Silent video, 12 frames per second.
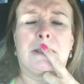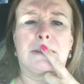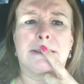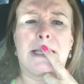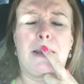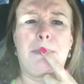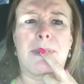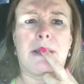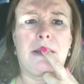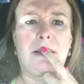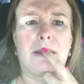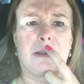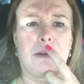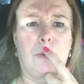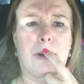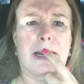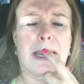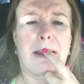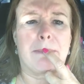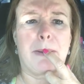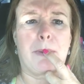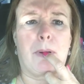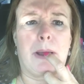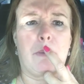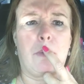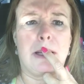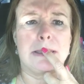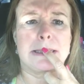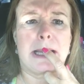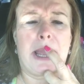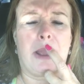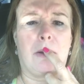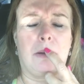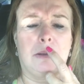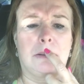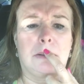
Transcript: something. Lord, I can't remember what it was now.